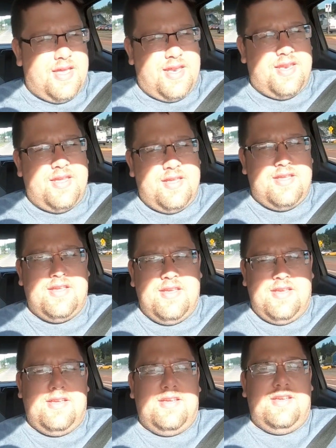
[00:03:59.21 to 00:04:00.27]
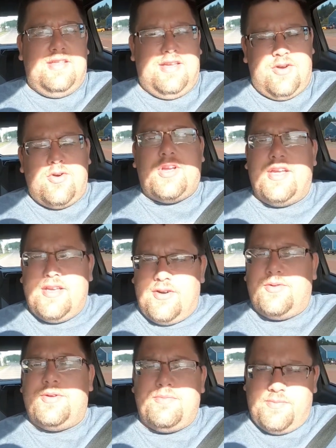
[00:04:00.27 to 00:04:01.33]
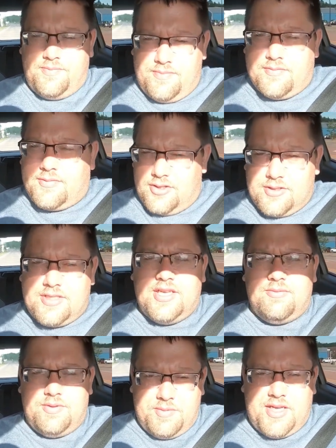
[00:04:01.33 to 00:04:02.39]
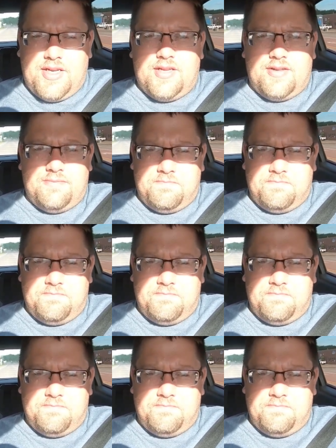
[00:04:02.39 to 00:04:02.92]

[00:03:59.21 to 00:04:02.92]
then, like, okay, you know, we made it,